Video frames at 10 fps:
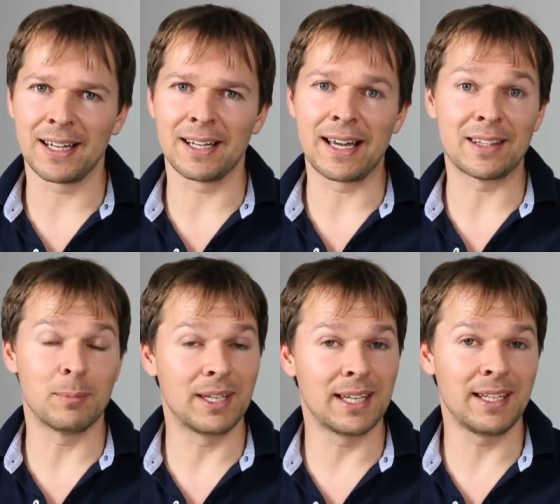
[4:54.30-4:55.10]
uh, at
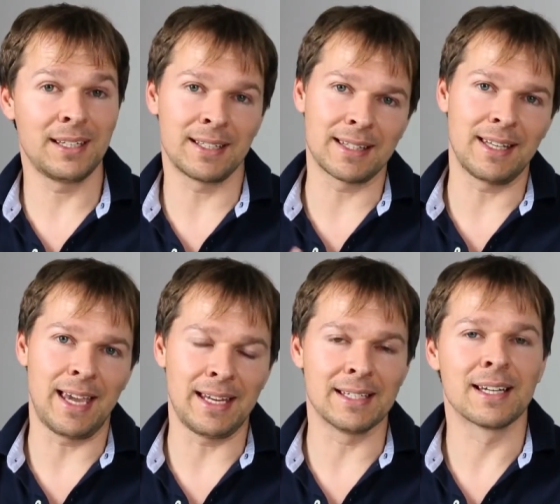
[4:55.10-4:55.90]
the beginning and at
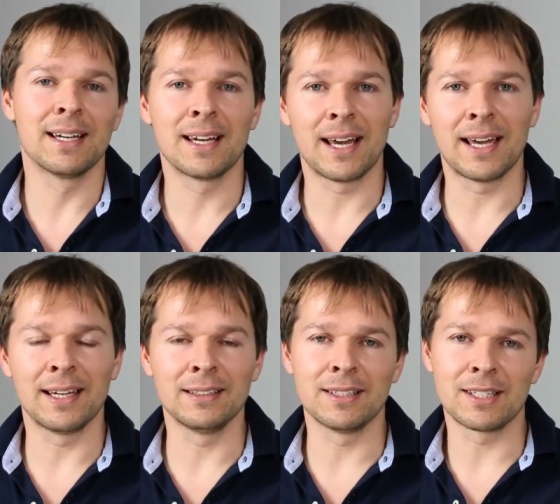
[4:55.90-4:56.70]
the end.
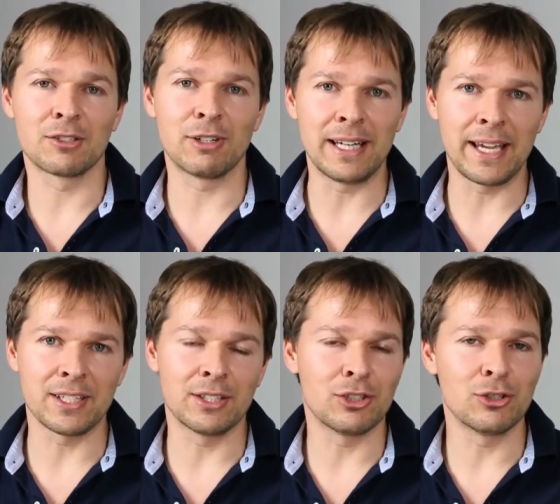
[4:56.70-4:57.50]
And this is really
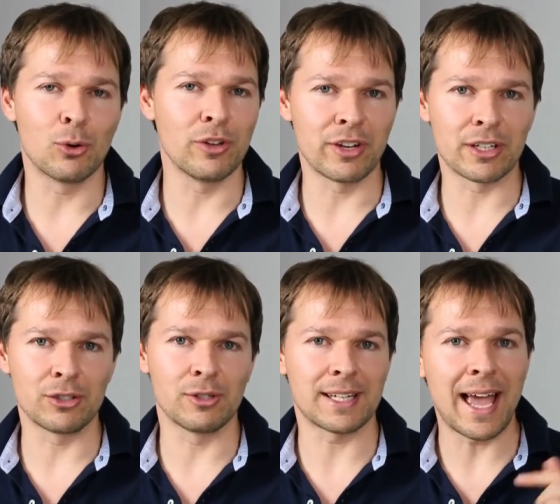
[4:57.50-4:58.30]
easy to do. All you've got to
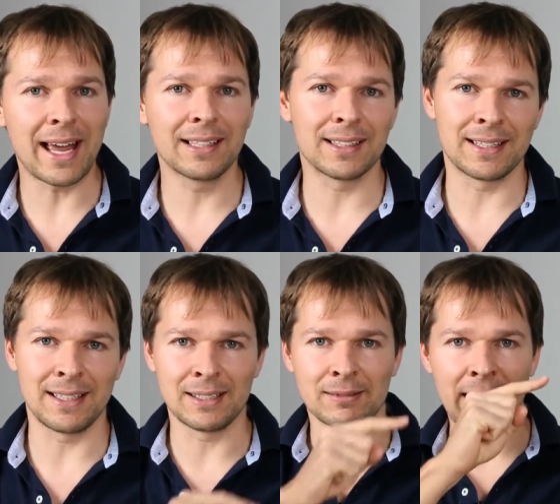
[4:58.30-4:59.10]
do is add it and
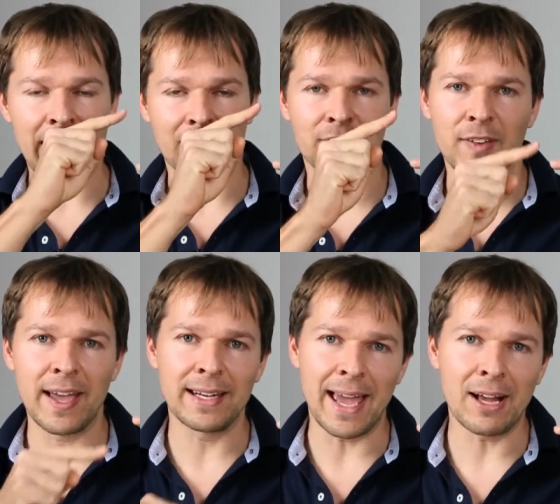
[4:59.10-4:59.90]
then add a
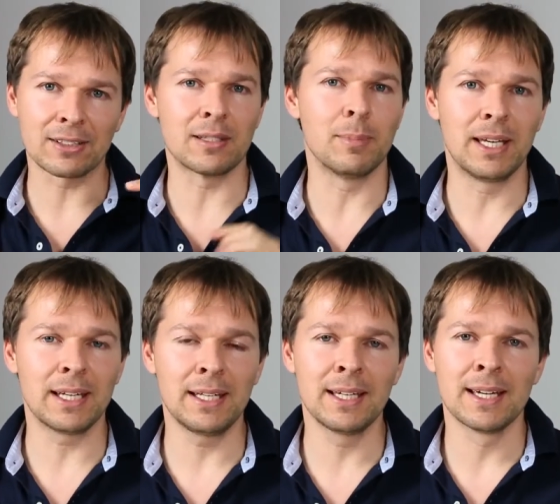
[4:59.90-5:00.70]
fade out at the
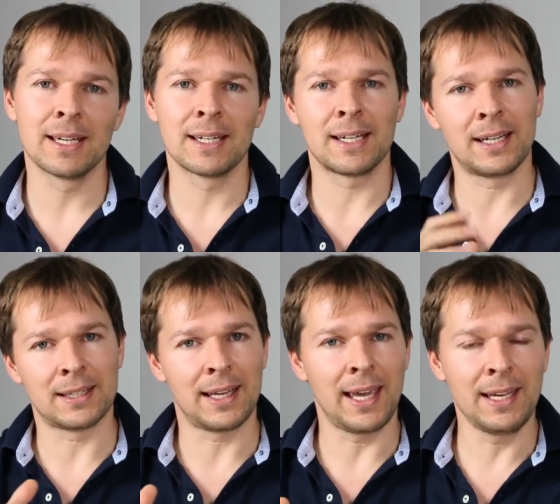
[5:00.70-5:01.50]
beginning and
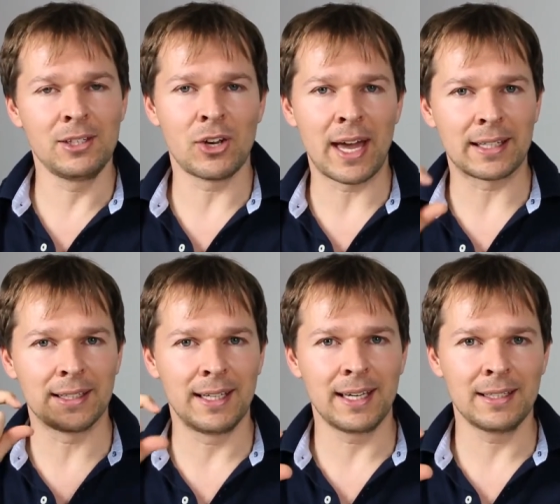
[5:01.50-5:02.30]
at the end you add
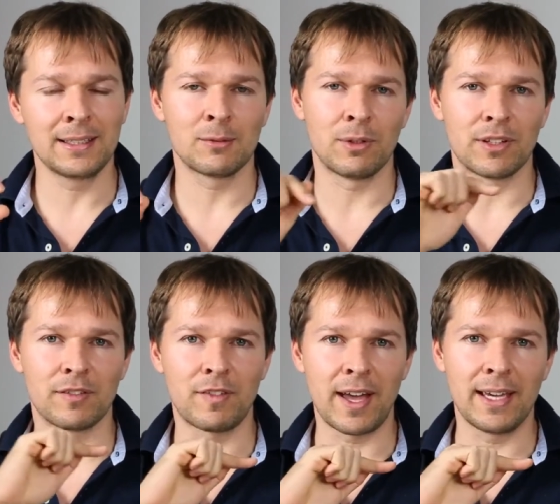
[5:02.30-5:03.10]
it again with a
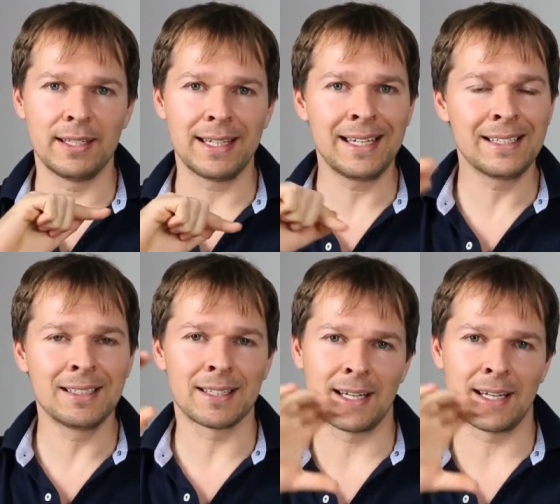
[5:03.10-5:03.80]
fade in